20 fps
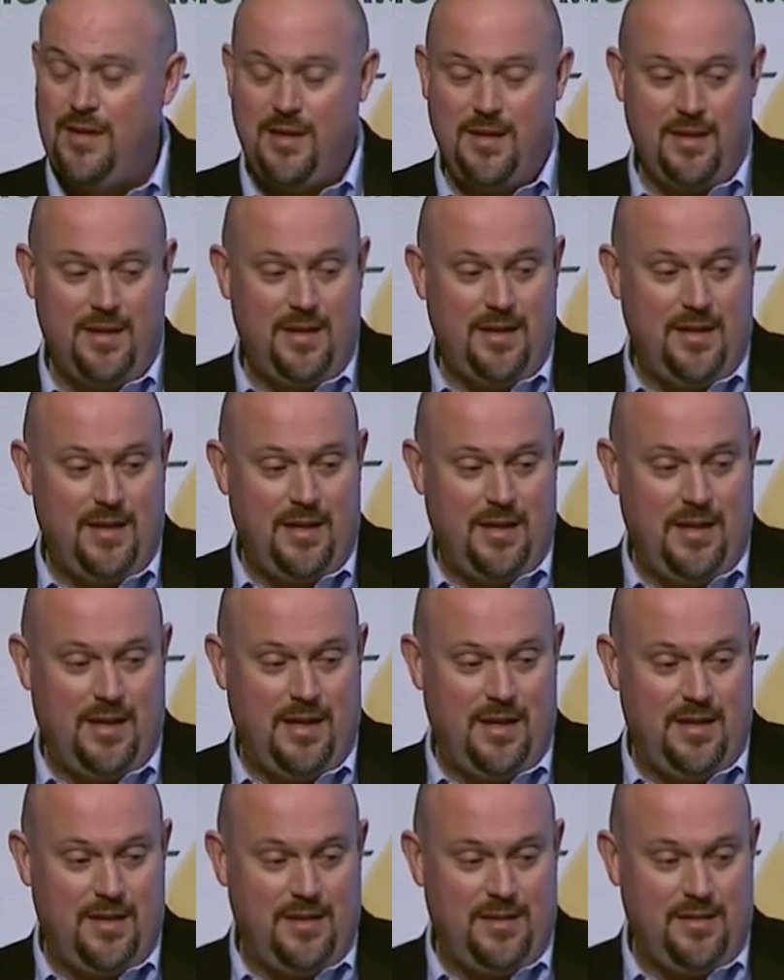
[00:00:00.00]

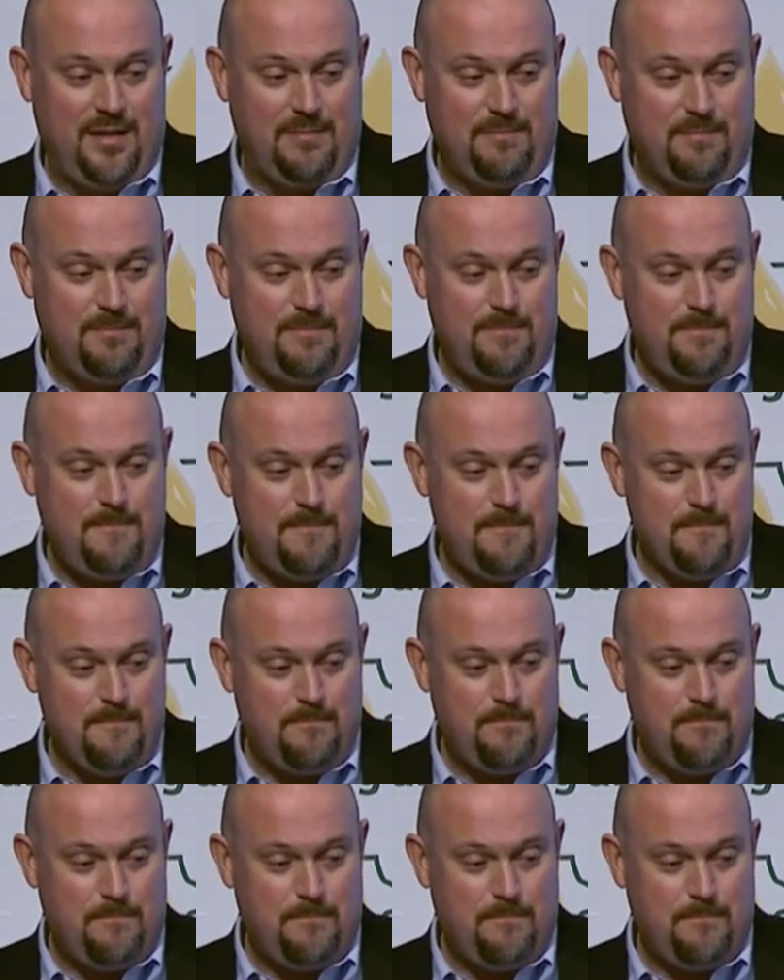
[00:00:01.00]
No one is speaking in this clip.